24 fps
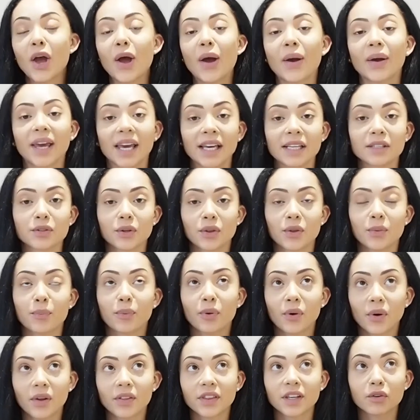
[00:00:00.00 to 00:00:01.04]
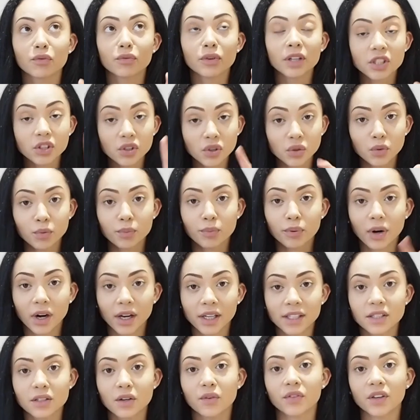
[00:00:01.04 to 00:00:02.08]
Okay, so the original
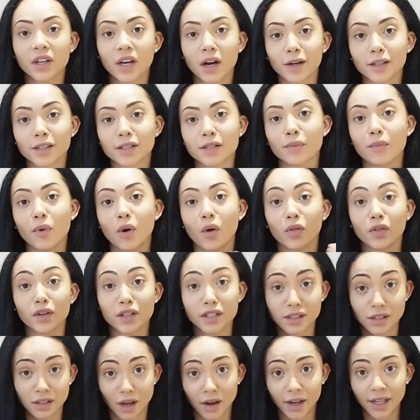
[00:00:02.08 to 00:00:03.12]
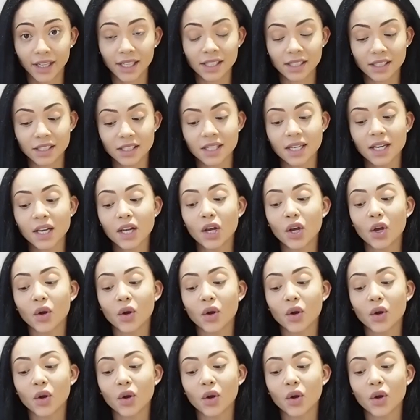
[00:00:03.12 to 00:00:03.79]
price of the item on the site